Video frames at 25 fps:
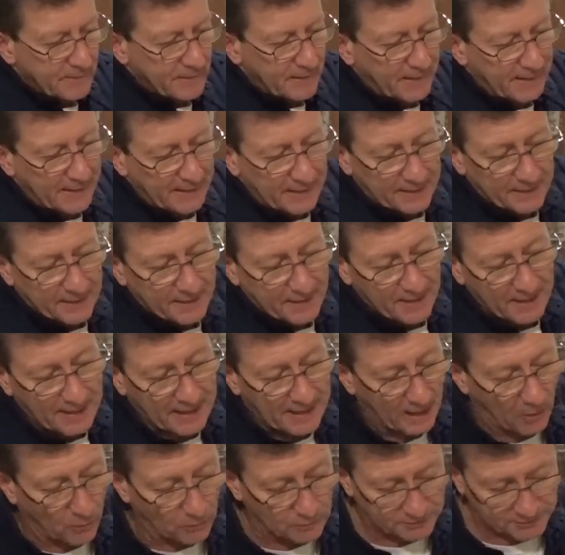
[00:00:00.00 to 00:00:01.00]
and
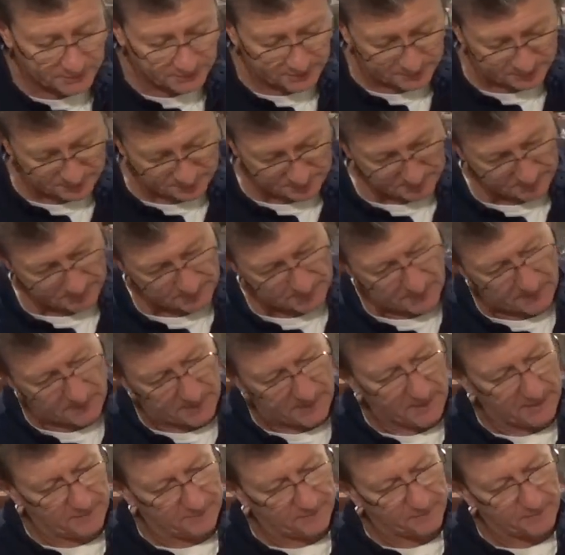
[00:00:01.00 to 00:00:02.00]
out. All
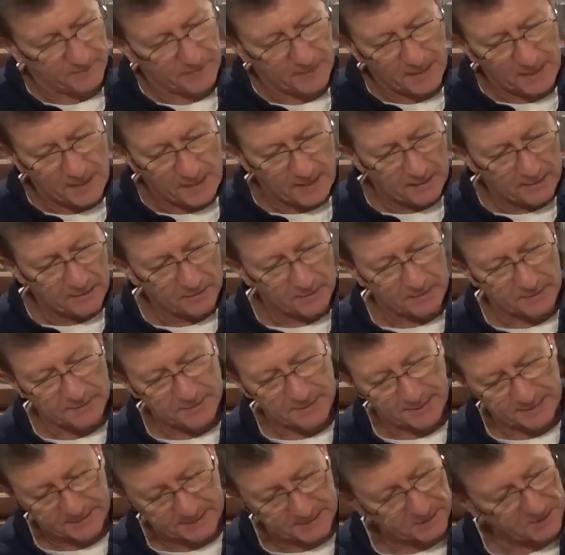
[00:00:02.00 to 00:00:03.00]
right. You're going
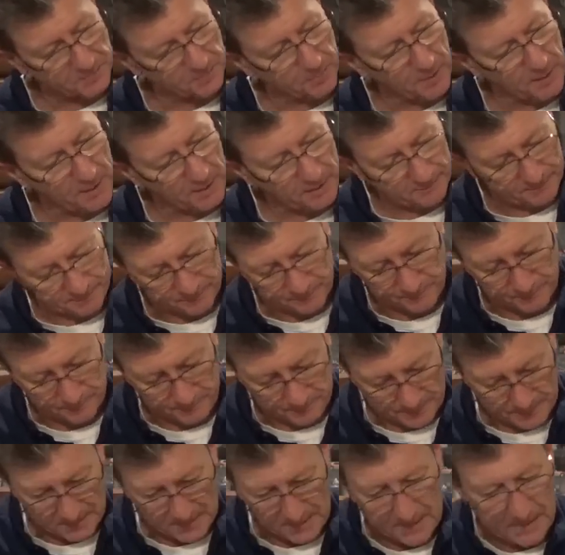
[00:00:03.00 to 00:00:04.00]
to take this part
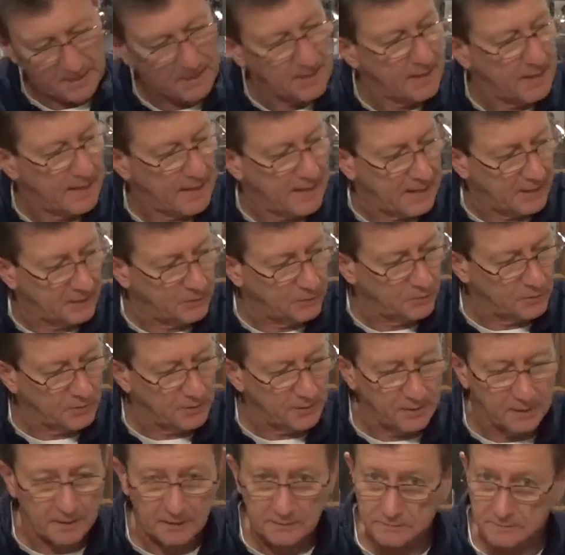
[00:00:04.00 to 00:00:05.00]
and you're
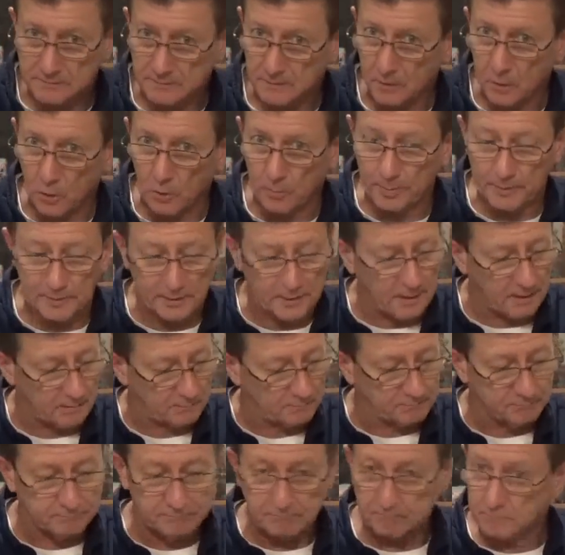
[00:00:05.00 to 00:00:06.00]
going to open it
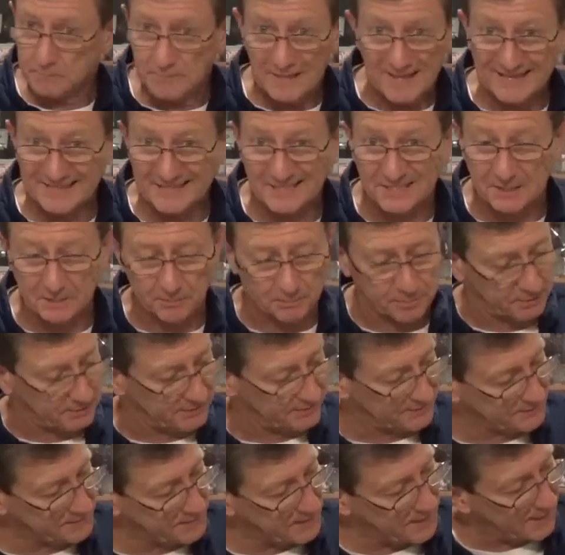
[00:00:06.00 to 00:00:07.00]
up. As simple
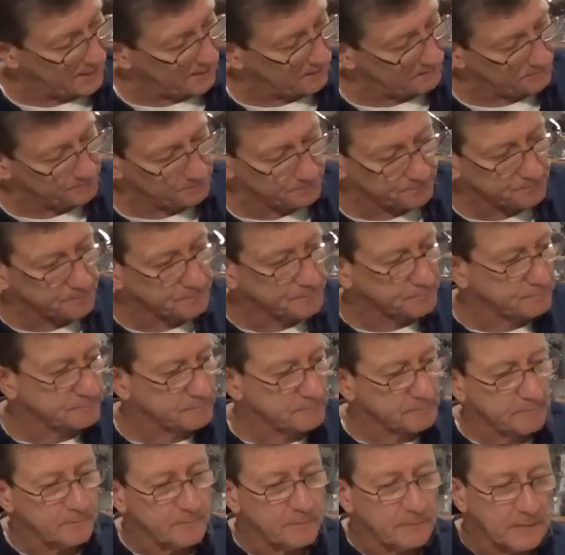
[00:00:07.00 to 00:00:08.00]
as that.
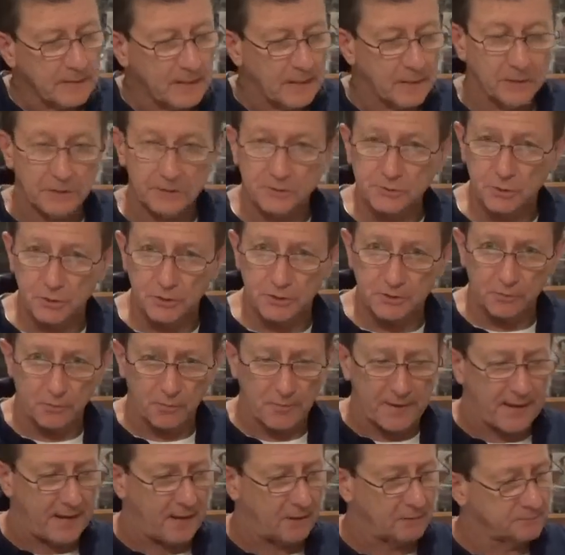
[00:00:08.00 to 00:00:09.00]
You turn it
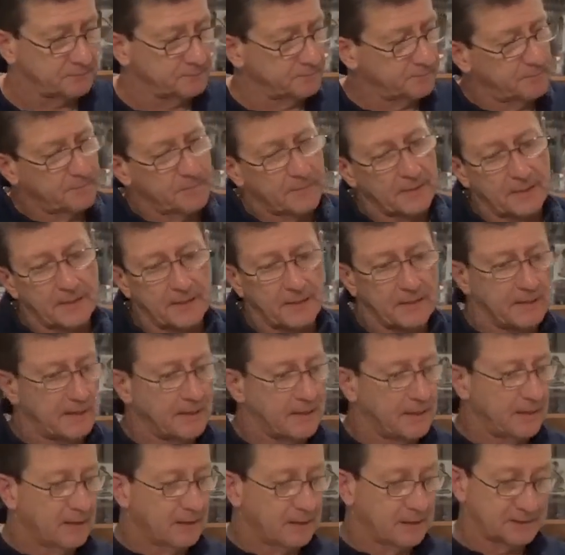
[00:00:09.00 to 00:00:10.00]
around
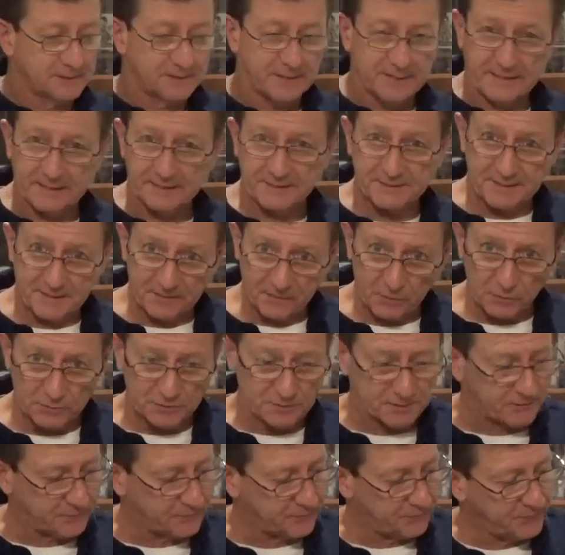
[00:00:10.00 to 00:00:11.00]
because, like I said,
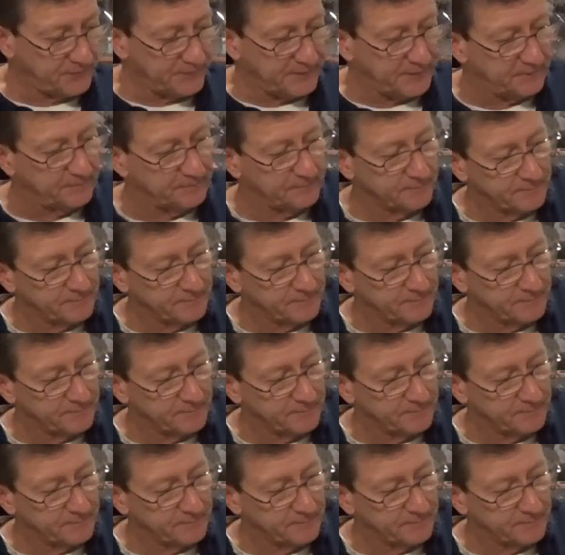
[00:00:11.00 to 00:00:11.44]
those are the feet.